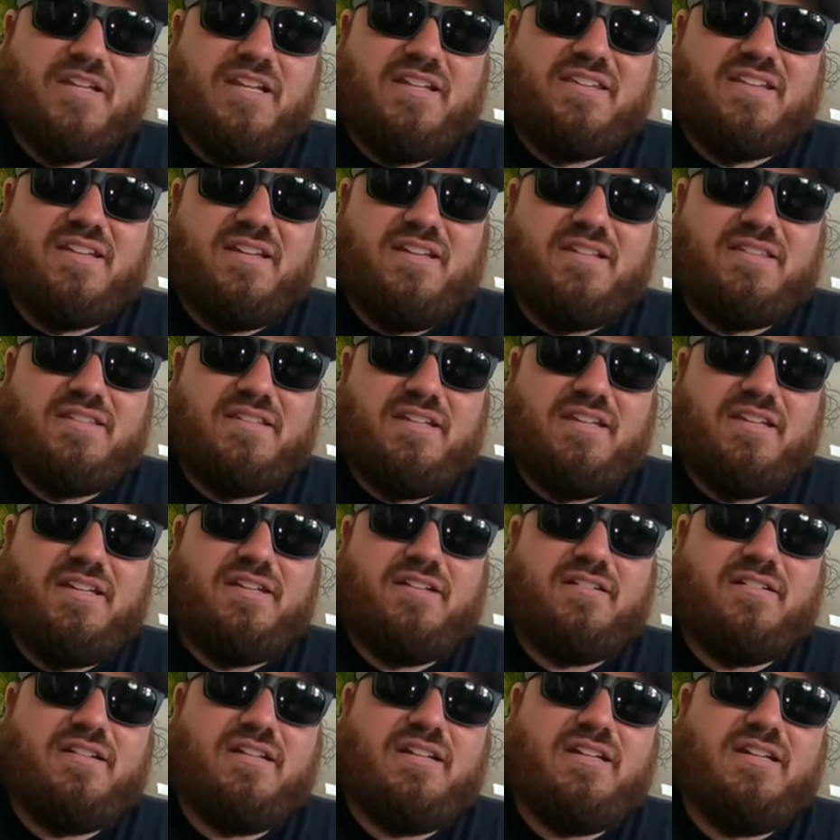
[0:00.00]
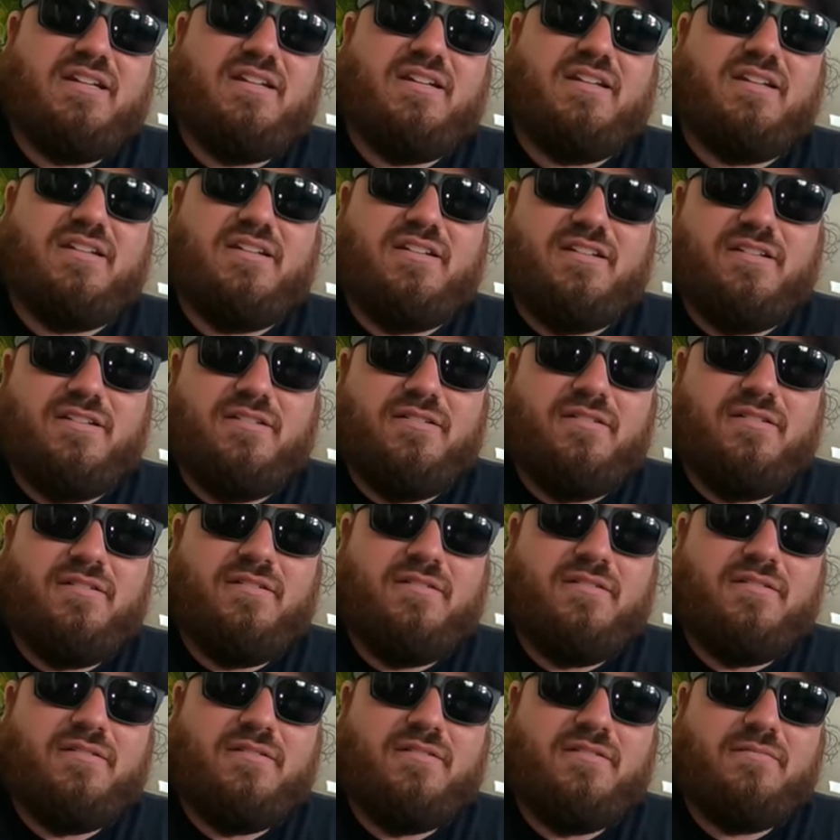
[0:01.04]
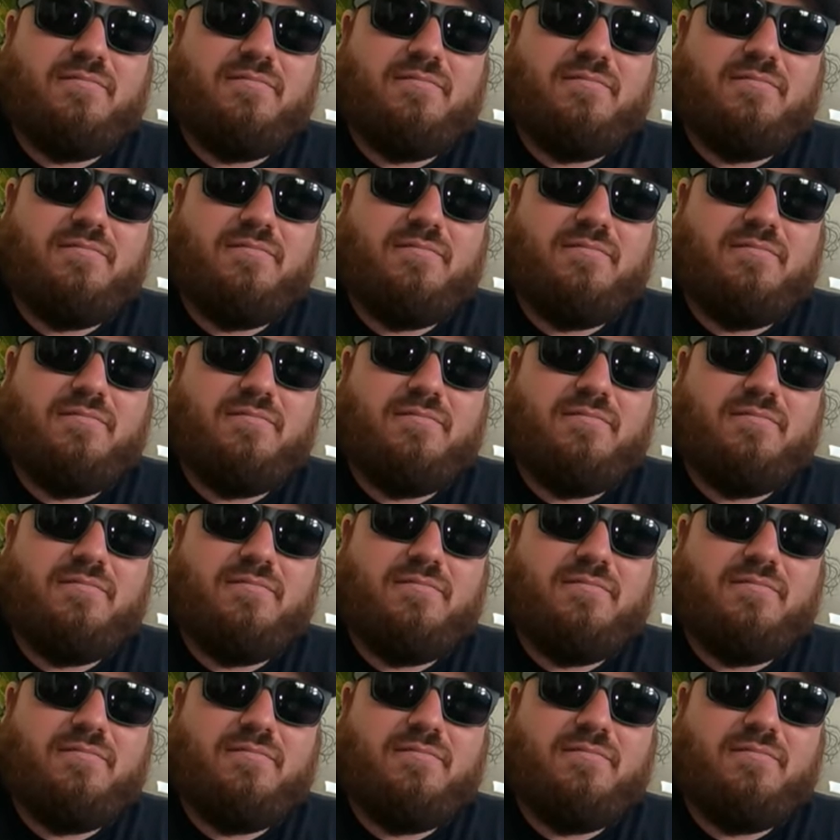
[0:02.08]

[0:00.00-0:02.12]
it's going to think you're eating at noon.